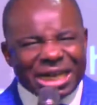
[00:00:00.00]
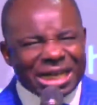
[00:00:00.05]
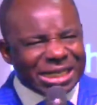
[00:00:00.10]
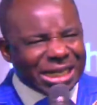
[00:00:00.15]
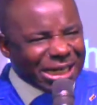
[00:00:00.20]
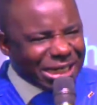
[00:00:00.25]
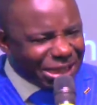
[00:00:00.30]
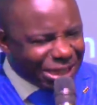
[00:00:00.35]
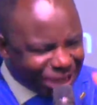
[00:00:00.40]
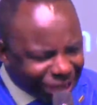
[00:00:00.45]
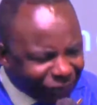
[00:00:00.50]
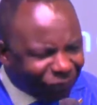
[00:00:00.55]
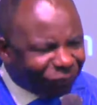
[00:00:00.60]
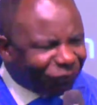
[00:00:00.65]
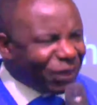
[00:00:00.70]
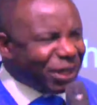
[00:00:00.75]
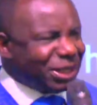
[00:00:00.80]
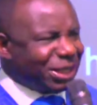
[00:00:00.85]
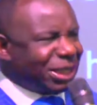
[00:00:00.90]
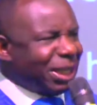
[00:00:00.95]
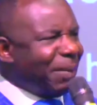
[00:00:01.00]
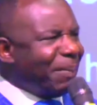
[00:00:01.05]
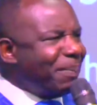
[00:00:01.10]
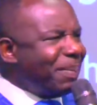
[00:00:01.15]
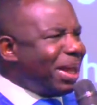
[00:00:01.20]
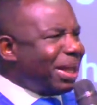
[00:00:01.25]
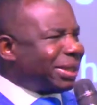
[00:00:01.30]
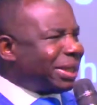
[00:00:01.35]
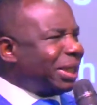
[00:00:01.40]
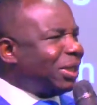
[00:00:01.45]
the difference it
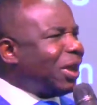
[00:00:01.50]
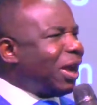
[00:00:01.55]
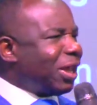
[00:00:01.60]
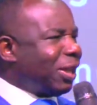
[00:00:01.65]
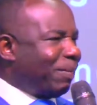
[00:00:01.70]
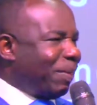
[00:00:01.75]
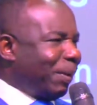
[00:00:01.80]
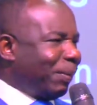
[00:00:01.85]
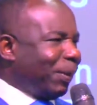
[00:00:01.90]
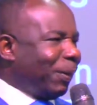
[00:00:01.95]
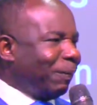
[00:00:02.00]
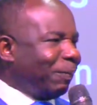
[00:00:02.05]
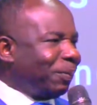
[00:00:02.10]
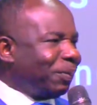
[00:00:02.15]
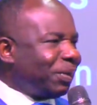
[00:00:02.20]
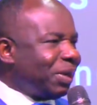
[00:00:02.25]
makes in other people.